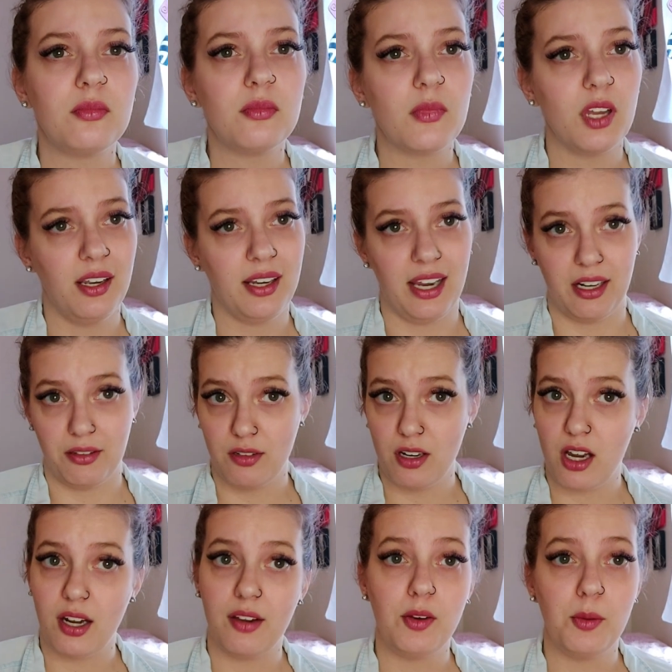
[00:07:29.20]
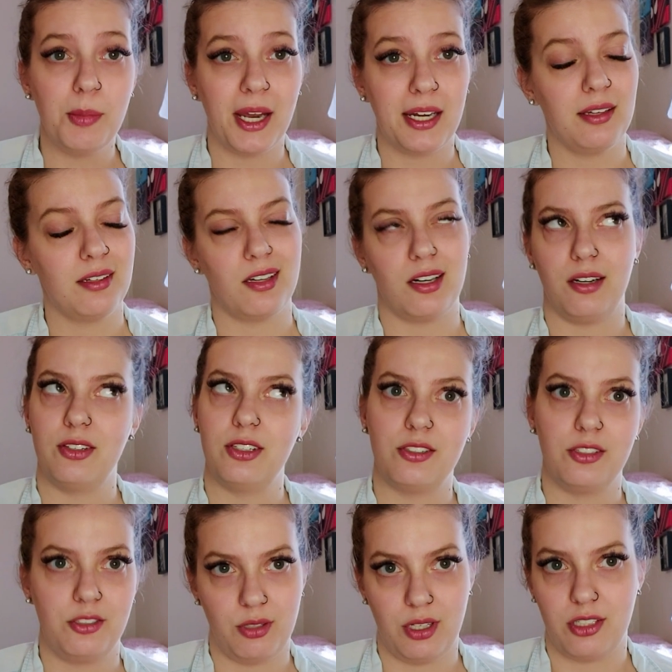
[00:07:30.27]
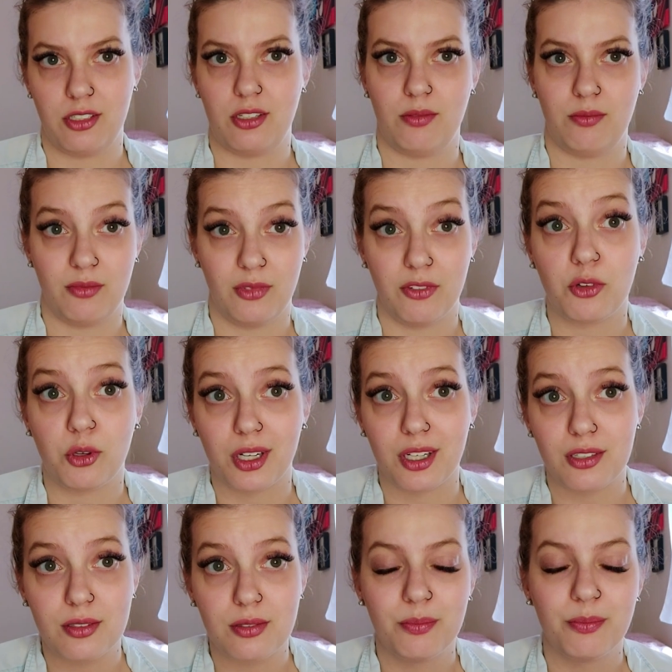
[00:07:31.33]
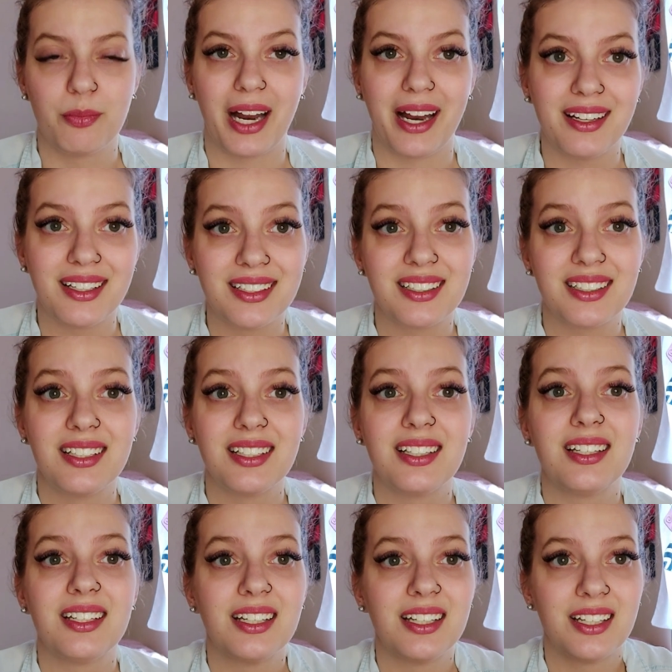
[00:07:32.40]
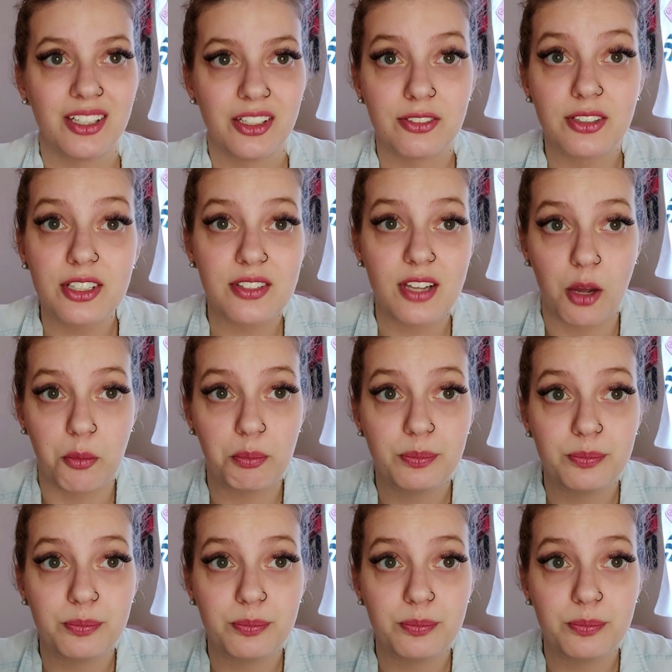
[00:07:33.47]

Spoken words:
Again, not everybody, not every situation, of course, but for some,